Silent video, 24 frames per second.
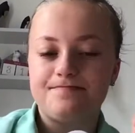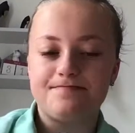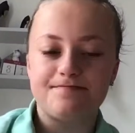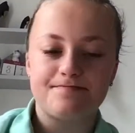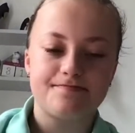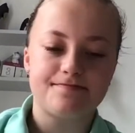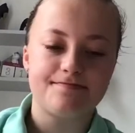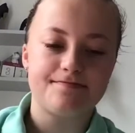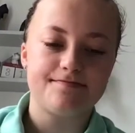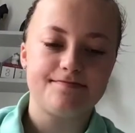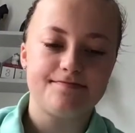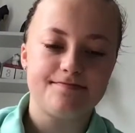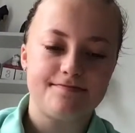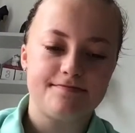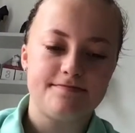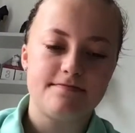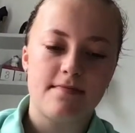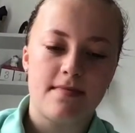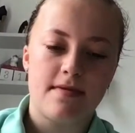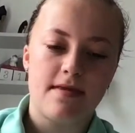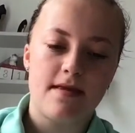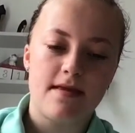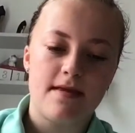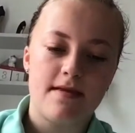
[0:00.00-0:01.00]

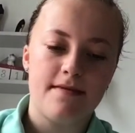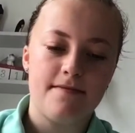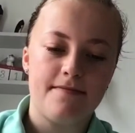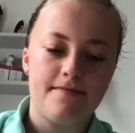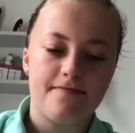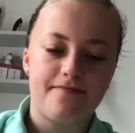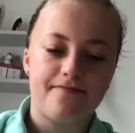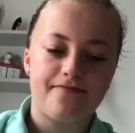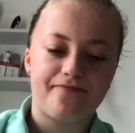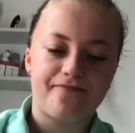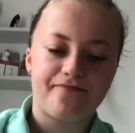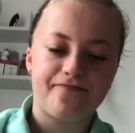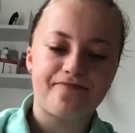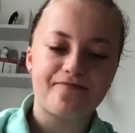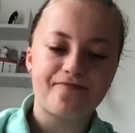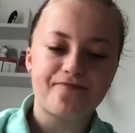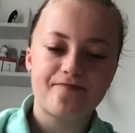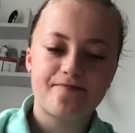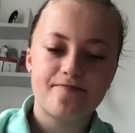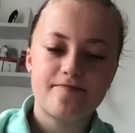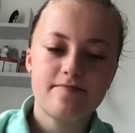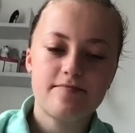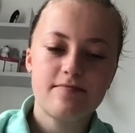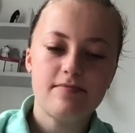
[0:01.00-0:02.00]

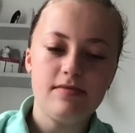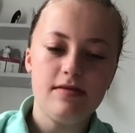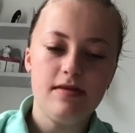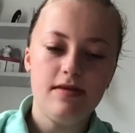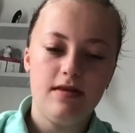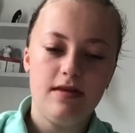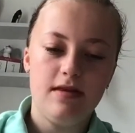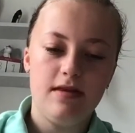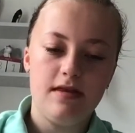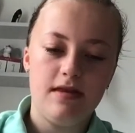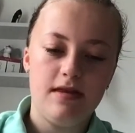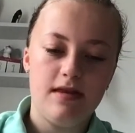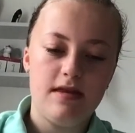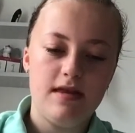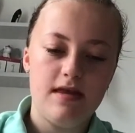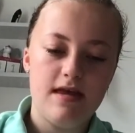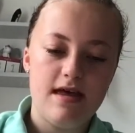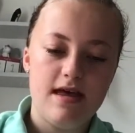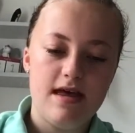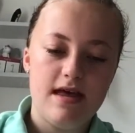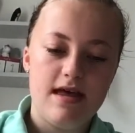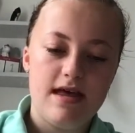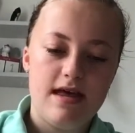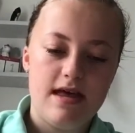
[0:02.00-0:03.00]

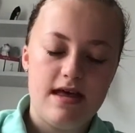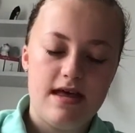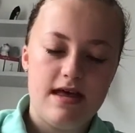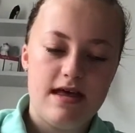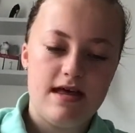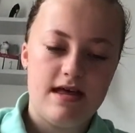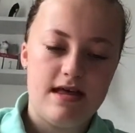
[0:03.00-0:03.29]
(silence)